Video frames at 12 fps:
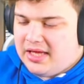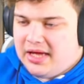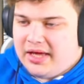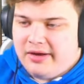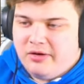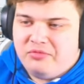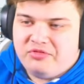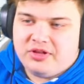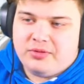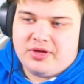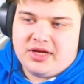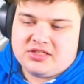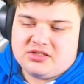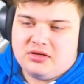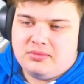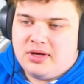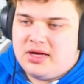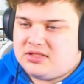and hopefully we get
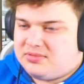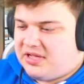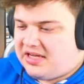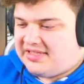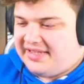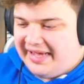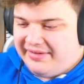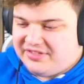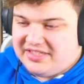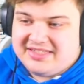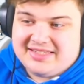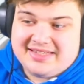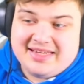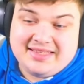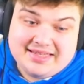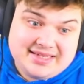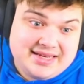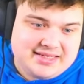some, uh, some nice knives. This is
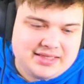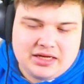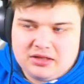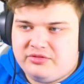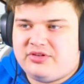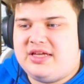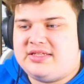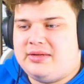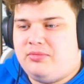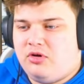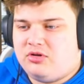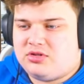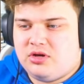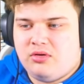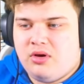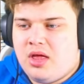this isn't a glove case anymore, so